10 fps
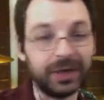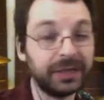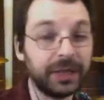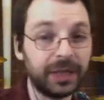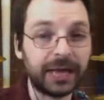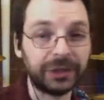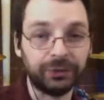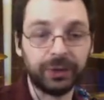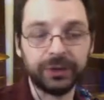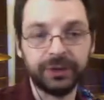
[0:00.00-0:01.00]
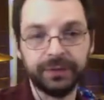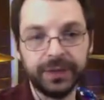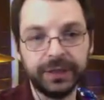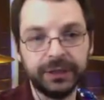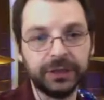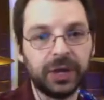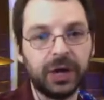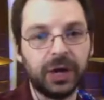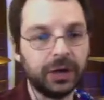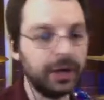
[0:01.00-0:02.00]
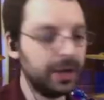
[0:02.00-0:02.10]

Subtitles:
It's actually a relatively easy song.